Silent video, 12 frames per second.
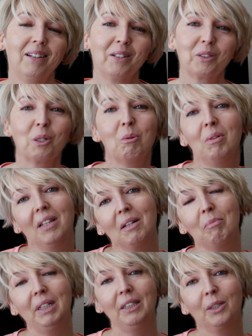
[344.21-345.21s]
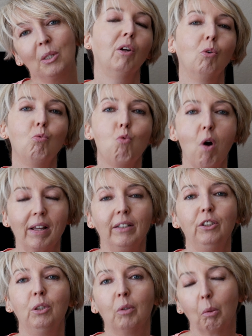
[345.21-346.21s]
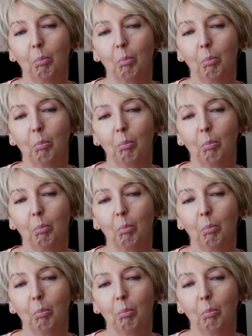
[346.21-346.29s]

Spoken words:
So let me know what you are